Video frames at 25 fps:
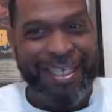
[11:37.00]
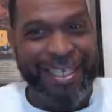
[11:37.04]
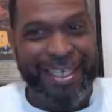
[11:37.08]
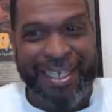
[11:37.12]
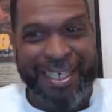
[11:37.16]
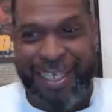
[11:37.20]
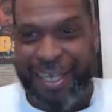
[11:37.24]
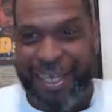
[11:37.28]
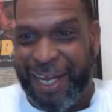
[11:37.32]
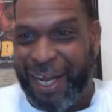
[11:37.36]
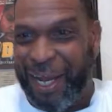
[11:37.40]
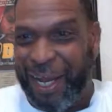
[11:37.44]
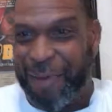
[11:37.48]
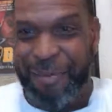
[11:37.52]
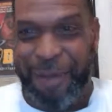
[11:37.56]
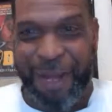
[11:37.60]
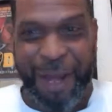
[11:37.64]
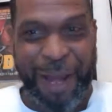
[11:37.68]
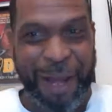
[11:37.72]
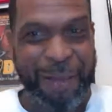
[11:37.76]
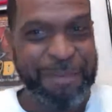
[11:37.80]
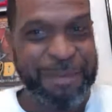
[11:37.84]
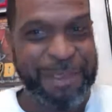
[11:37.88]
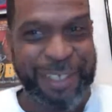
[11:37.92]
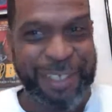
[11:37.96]

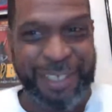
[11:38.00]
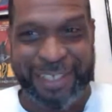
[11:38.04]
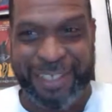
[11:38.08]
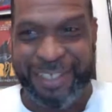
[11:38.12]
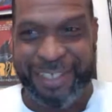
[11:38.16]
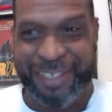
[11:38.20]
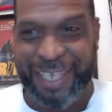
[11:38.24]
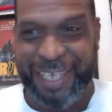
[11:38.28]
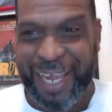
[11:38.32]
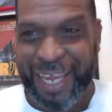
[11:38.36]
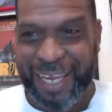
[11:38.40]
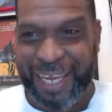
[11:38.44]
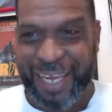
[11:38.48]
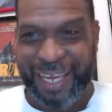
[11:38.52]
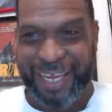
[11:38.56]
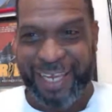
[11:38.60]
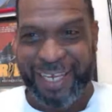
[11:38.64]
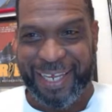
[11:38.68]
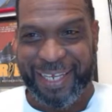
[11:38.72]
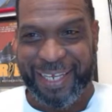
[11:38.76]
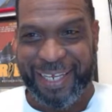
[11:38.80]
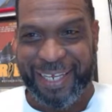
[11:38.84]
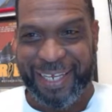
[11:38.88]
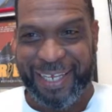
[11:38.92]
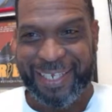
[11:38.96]
I'm just saying.
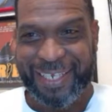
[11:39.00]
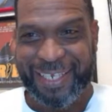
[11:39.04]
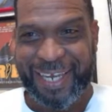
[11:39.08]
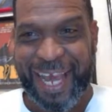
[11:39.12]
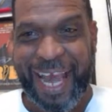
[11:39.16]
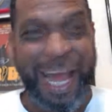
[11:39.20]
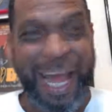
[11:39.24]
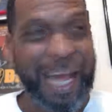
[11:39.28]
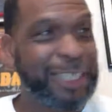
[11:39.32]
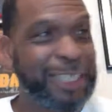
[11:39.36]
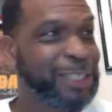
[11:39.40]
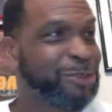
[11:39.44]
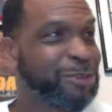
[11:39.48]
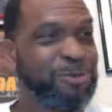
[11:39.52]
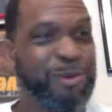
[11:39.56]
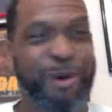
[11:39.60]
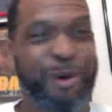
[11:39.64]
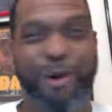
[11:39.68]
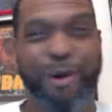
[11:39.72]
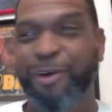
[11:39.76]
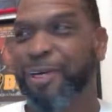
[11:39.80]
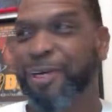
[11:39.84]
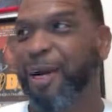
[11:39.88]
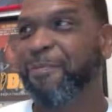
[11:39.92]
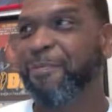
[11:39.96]
I just
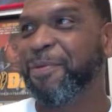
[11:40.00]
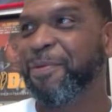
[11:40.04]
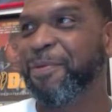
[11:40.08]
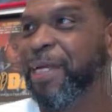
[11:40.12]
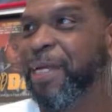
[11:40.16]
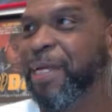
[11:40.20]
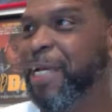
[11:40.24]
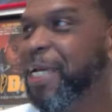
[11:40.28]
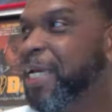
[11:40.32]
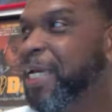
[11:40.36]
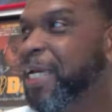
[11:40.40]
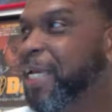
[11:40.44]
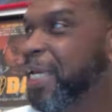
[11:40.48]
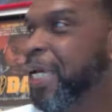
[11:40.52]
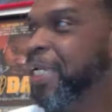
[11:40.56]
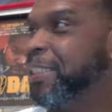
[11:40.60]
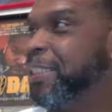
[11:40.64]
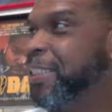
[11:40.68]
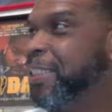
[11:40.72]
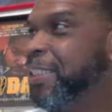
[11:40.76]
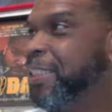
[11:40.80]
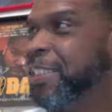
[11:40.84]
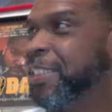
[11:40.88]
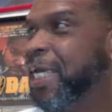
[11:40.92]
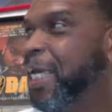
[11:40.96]
woke up and I
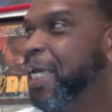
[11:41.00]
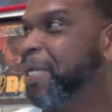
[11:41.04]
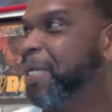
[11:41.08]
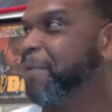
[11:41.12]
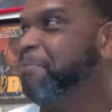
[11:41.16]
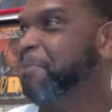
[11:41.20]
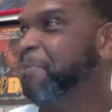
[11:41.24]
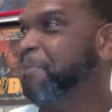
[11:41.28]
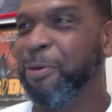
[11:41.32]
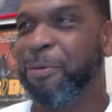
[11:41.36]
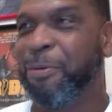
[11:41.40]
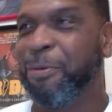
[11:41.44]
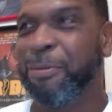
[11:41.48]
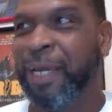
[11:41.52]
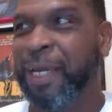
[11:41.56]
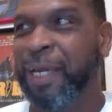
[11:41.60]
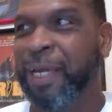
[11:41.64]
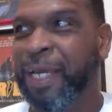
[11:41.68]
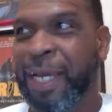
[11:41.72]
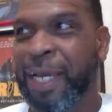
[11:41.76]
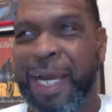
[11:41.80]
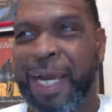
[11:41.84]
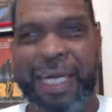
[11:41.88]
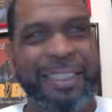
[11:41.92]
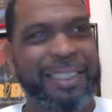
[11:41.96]
just had a moment.
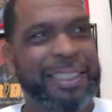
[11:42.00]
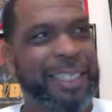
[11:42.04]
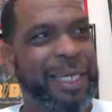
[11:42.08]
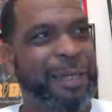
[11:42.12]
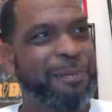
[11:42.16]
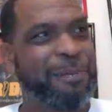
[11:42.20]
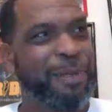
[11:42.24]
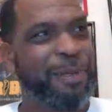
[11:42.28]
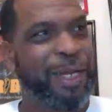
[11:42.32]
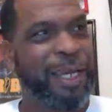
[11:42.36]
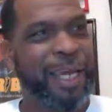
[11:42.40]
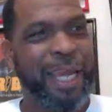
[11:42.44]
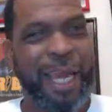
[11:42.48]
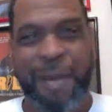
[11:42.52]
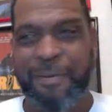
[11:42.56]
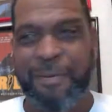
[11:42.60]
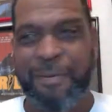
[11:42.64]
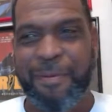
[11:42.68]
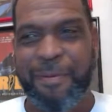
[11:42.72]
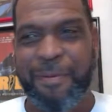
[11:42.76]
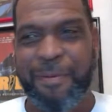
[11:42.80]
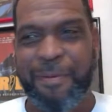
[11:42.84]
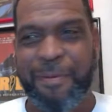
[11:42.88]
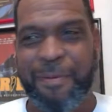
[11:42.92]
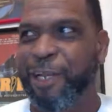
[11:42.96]
I said, when
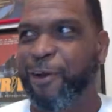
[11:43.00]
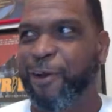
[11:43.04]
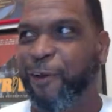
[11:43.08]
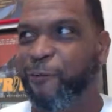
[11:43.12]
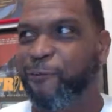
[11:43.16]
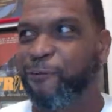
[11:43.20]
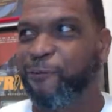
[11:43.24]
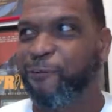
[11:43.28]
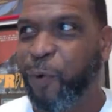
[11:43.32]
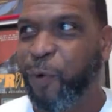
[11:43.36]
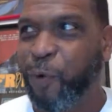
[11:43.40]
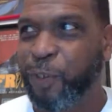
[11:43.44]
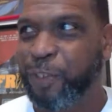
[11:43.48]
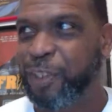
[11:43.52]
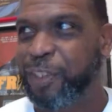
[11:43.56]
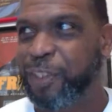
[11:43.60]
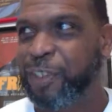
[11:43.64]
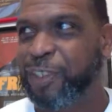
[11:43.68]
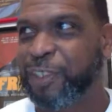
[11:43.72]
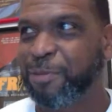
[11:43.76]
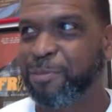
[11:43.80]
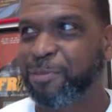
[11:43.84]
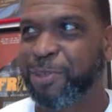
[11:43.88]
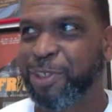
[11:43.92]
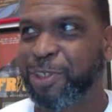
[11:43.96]
everybody go to forcing
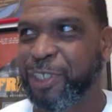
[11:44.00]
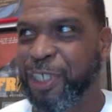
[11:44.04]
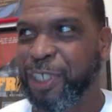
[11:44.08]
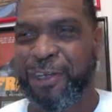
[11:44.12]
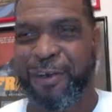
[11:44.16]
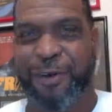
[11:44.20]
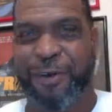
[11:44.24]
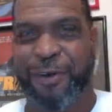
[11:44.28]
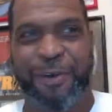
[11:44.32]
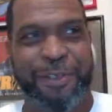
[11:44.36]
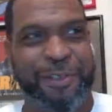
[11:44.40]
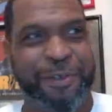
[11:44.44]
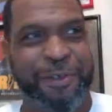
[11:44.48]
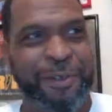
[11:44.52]
some shit on you,